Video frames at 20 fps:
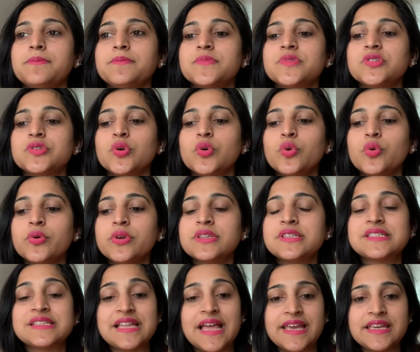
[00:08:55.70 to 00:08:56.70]
So
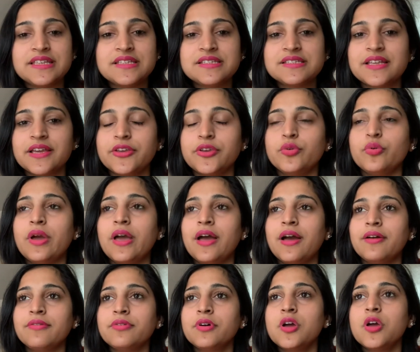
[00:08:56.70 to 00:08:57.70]
it's nice that you
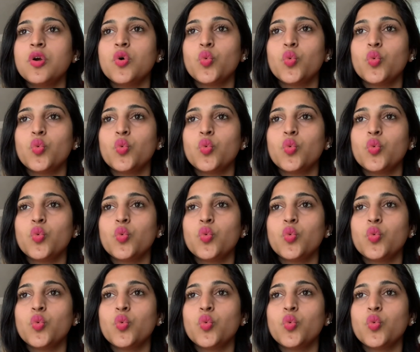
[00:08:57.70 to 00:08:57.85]
have